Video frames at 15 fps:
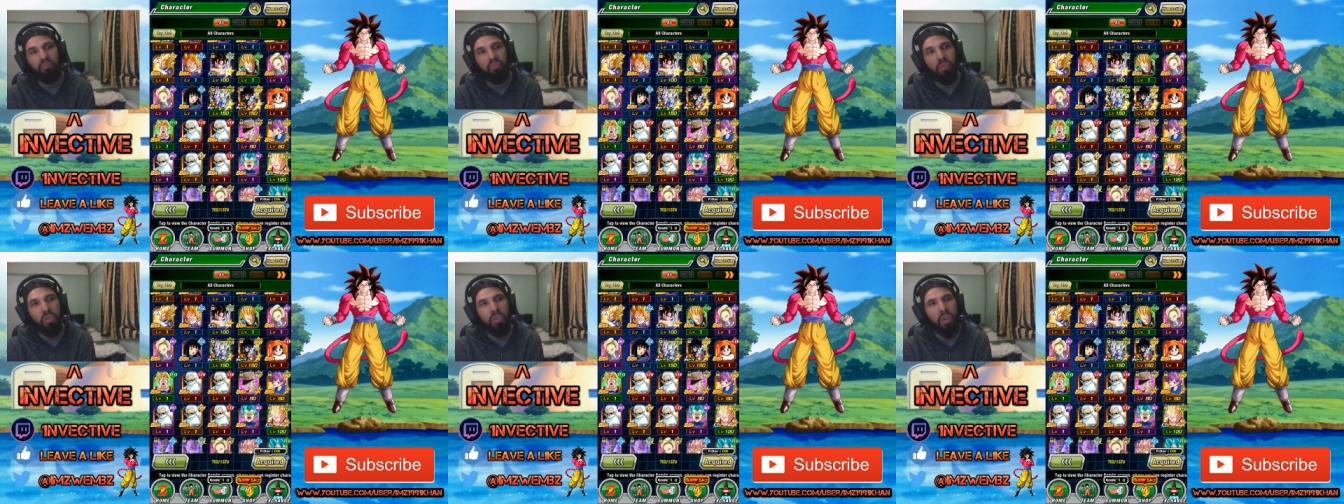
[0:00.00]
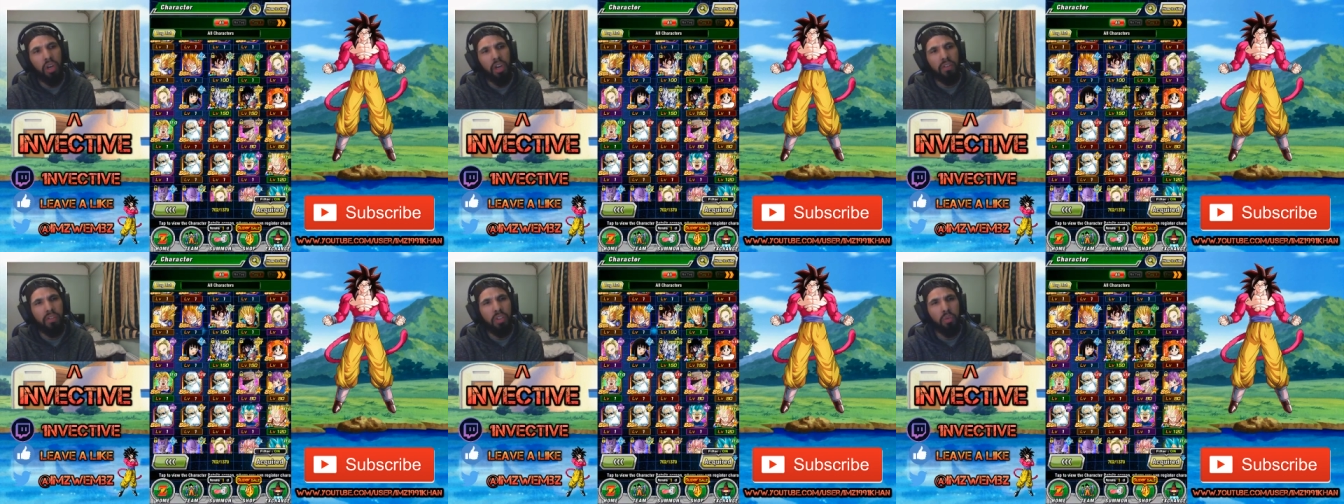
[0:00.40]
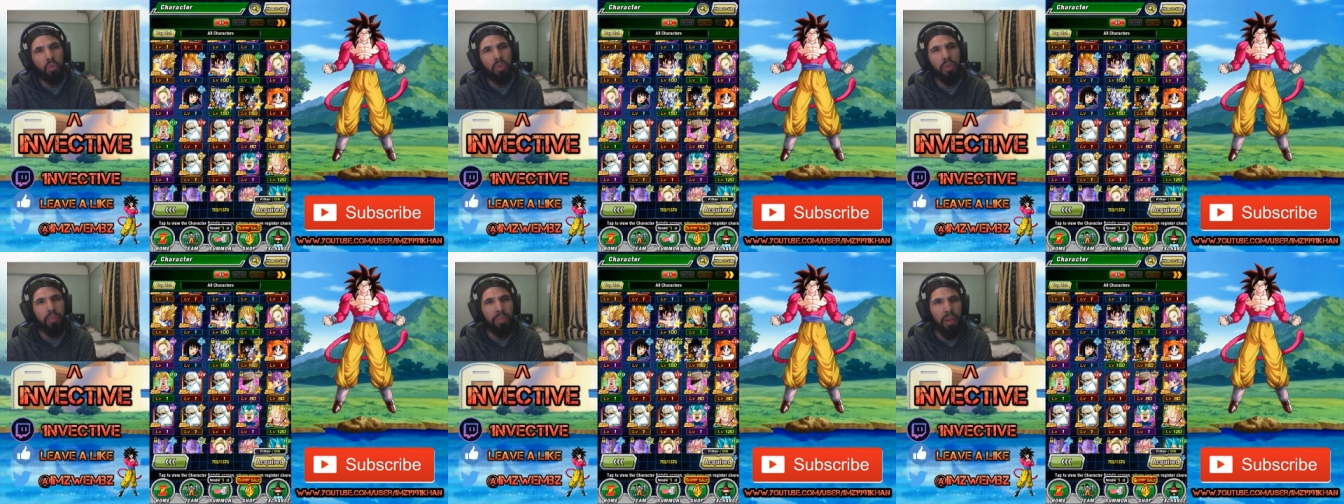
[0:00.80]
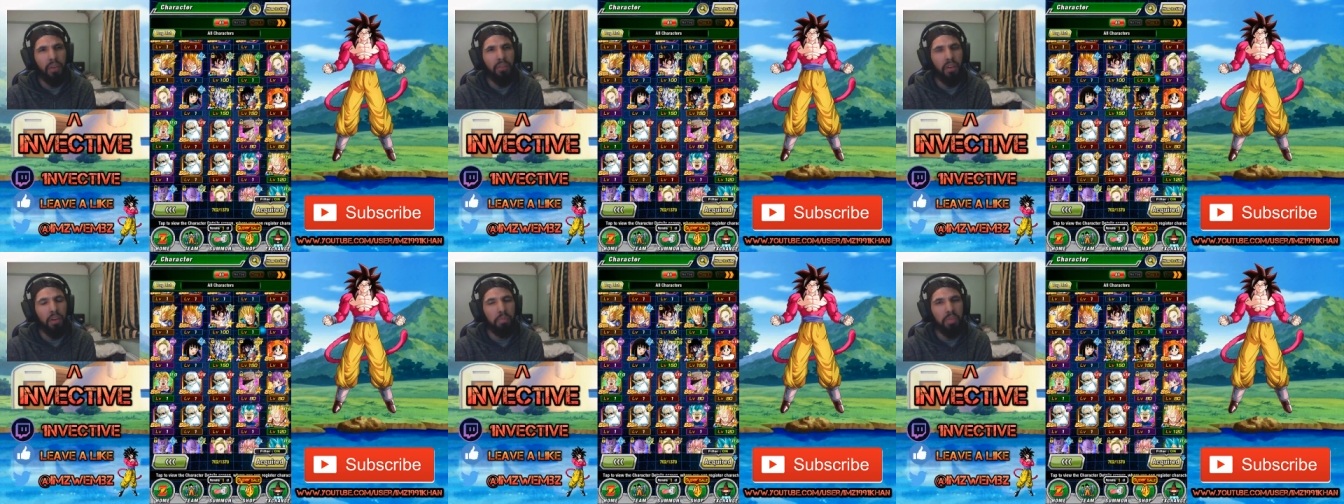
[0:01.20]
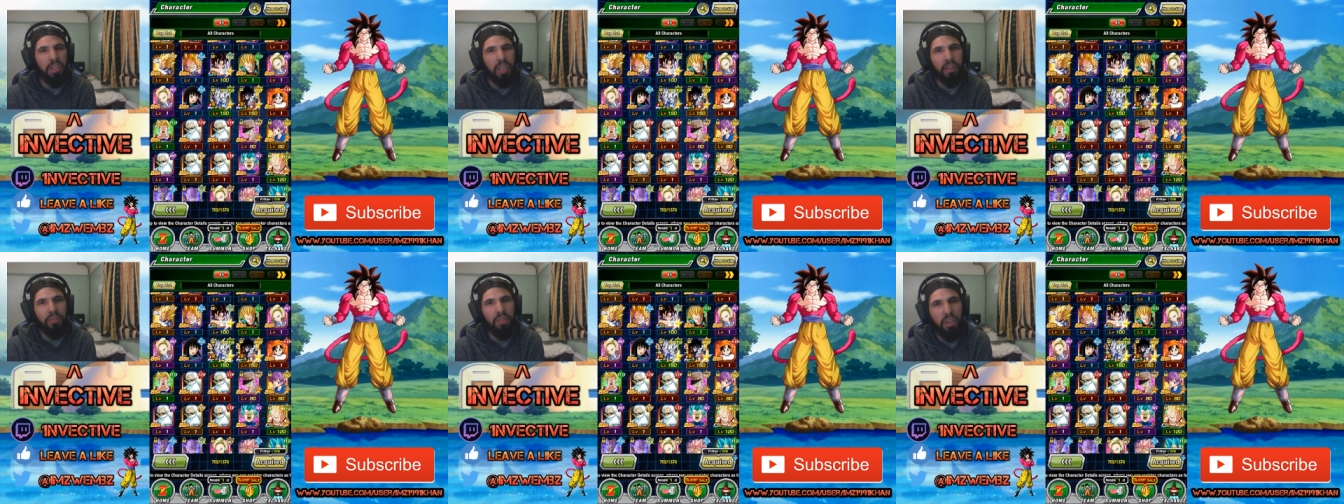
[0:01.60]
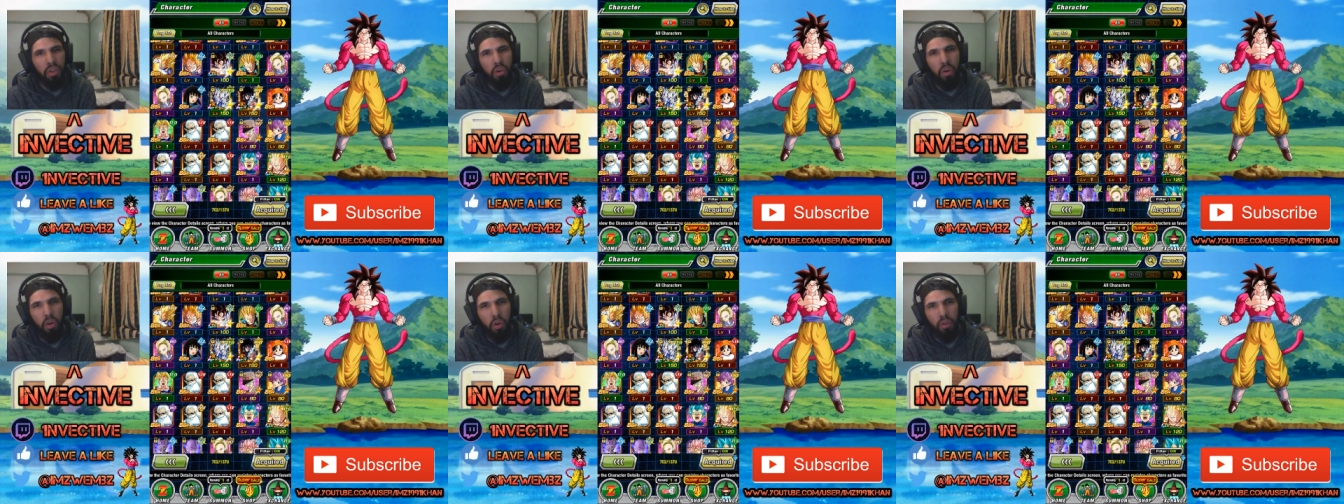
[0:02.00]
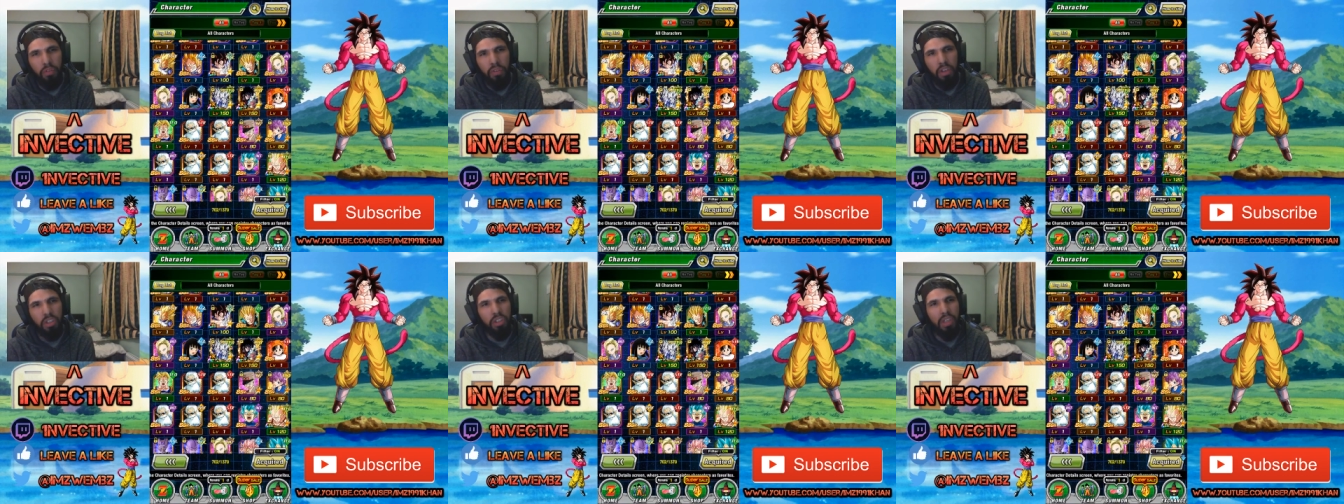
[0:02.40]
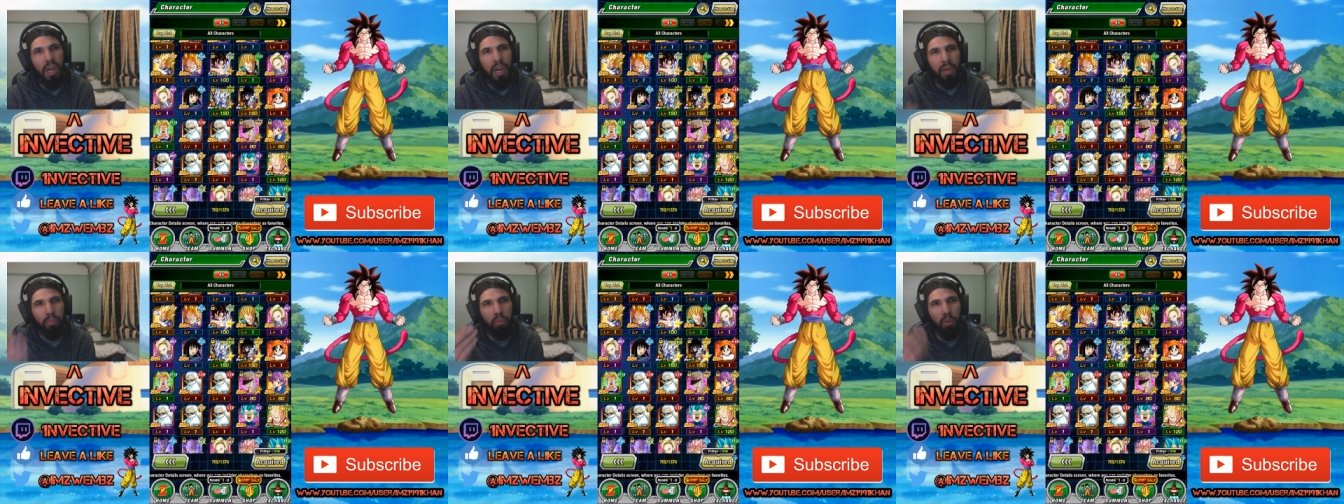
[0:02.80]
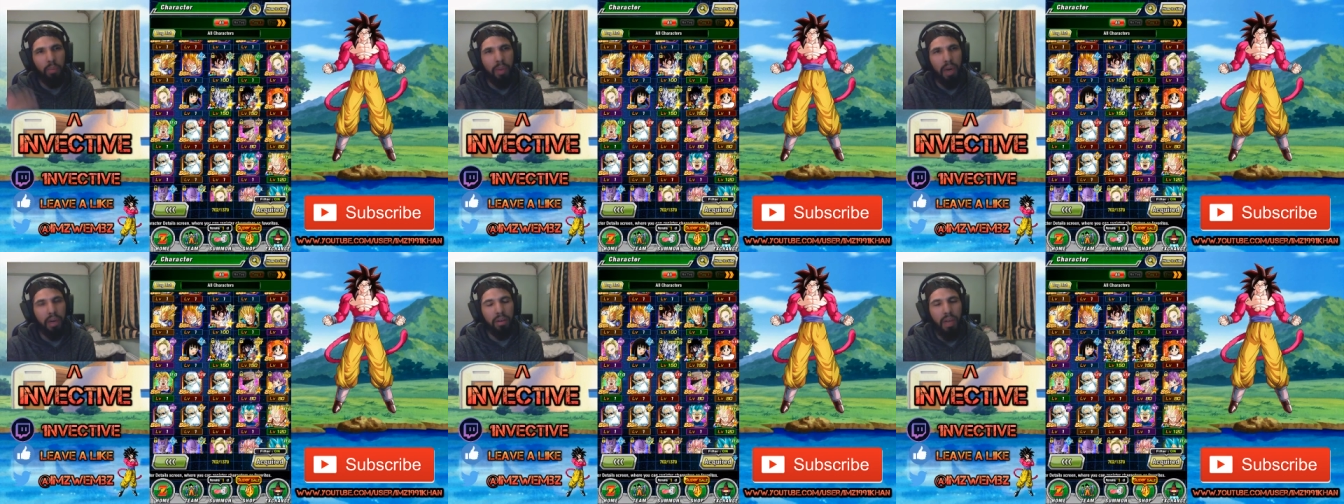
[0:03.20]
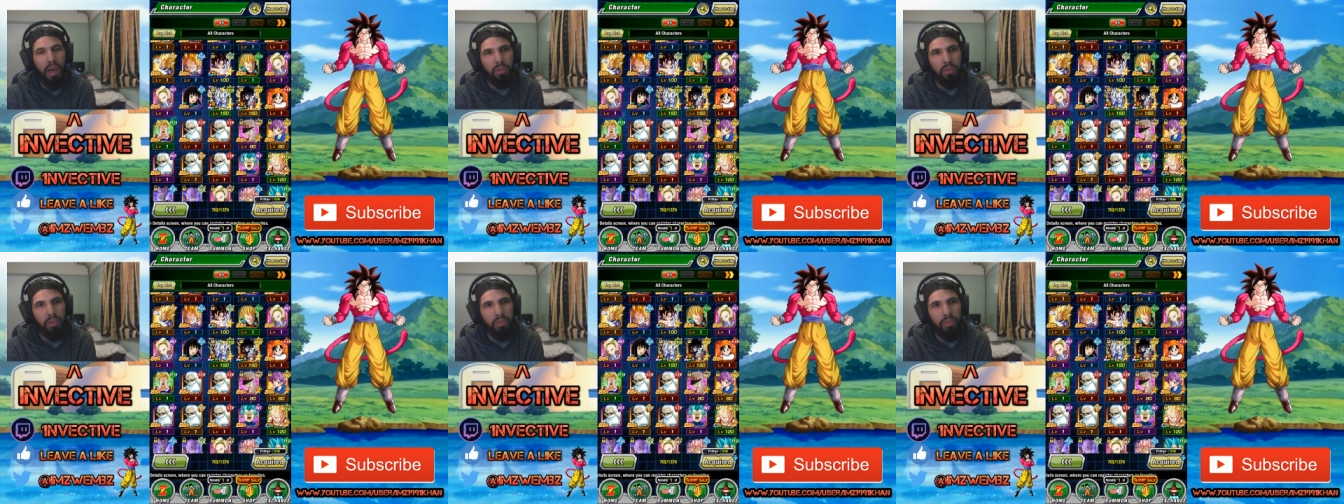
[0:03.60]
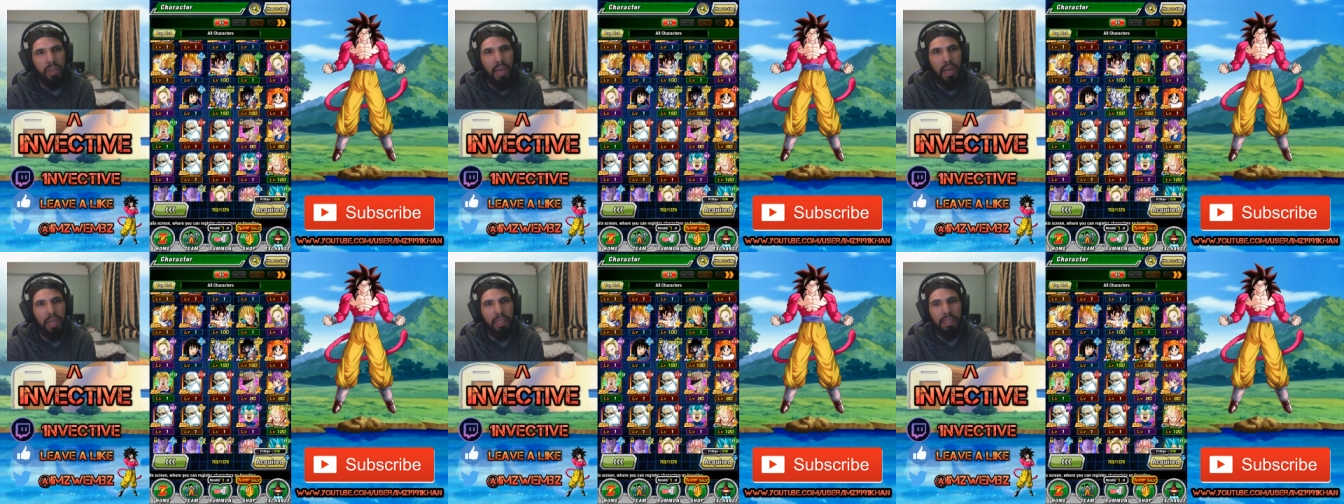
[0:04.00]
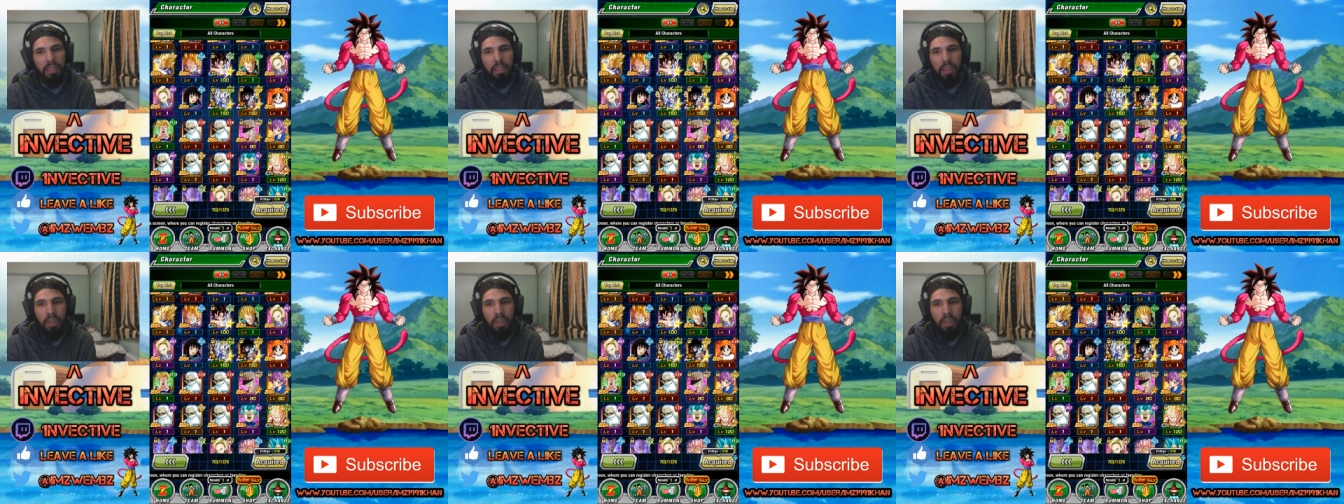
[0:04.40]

Sorry if this was a bit of an upsetting video, or if it just kind of brought back down the reality